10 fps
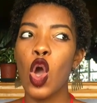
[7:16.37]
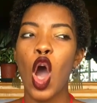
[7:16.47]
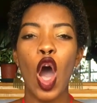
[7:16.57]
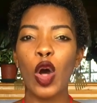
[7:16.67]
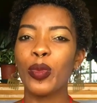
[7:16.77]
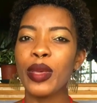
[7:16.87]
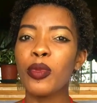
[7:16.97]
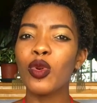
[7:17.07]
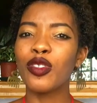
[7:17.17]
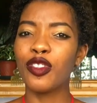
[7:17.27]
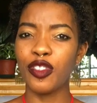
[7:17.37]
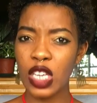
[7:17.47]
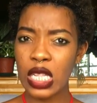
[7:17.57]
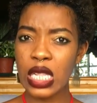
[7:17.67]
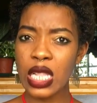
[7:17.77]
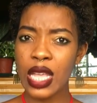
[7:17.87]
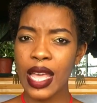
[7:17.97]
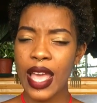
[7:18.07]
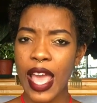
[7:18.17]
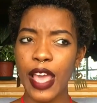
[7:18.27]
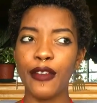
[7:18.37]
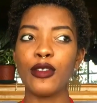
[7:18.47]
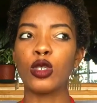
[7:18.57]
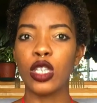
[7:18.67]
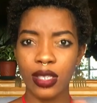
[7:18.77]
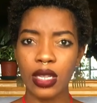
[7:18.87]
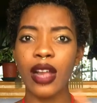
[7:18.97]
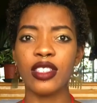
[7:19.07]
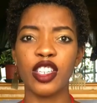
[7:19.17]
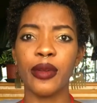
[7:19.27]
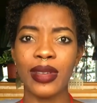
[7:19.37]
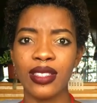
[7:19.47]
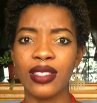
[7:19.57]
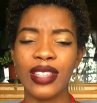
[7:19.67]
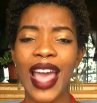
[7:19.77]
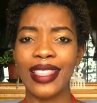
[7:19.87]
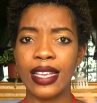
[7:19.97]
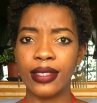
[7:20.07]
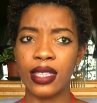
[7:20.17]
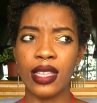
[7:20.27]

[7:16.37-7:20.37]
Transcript: how people would feel if you just started your business and they see